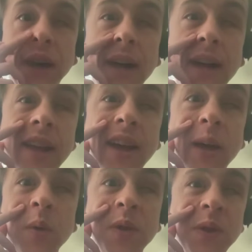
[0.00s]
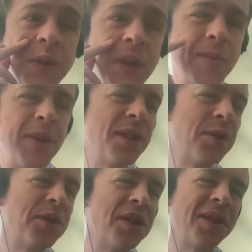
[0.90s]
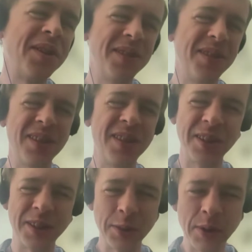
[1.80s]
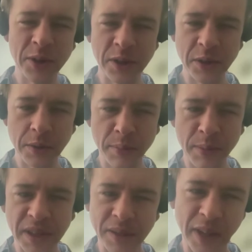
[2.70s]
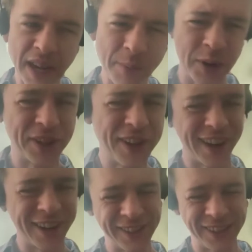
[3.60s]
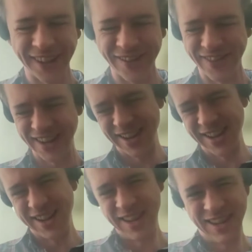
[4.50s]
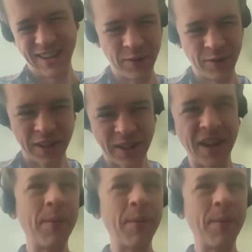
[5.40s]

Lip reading: I would just say, I mean, it's interesting to get this question too for me as a blind person. Actually, I'm trying to think